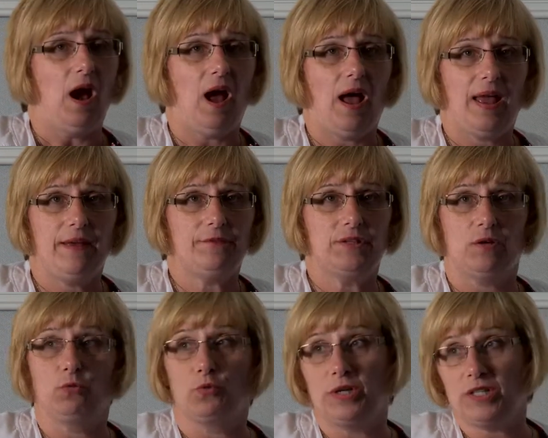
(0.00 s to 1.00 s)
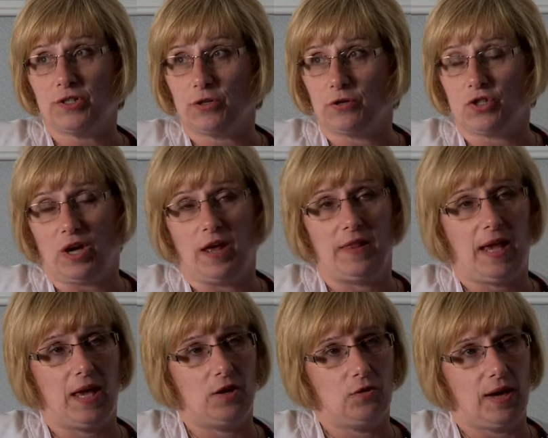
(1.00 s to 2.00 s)
I have done research on the
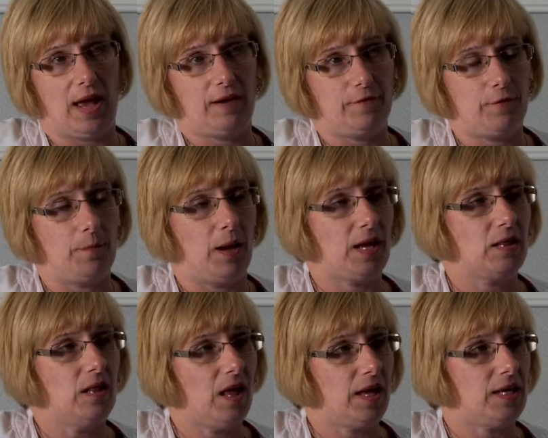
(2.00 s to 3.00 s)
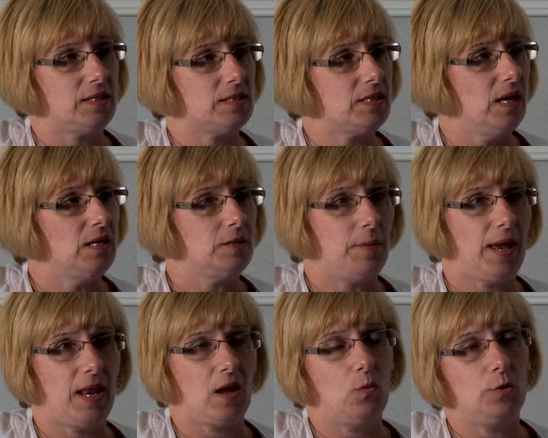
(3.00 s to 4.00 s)
internet for my clients,
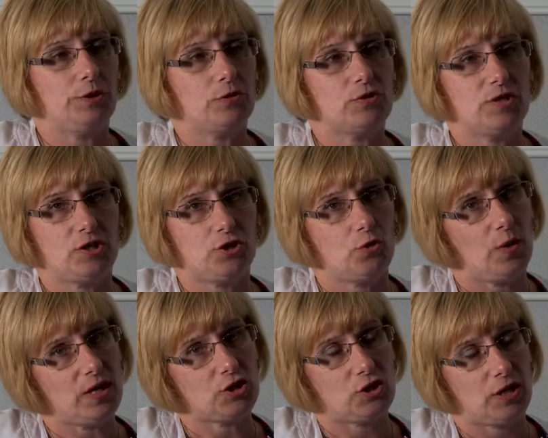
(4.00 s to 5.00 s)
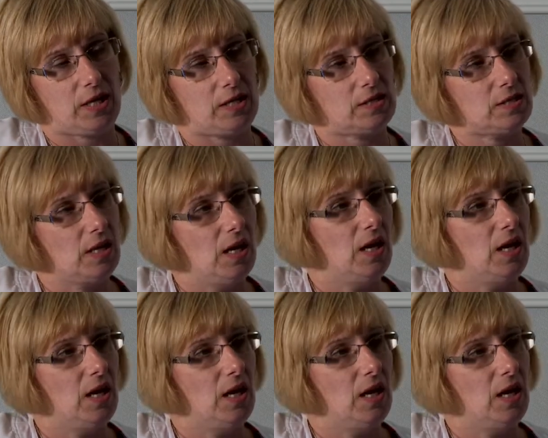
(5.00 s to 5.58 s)
depending on what their situation is,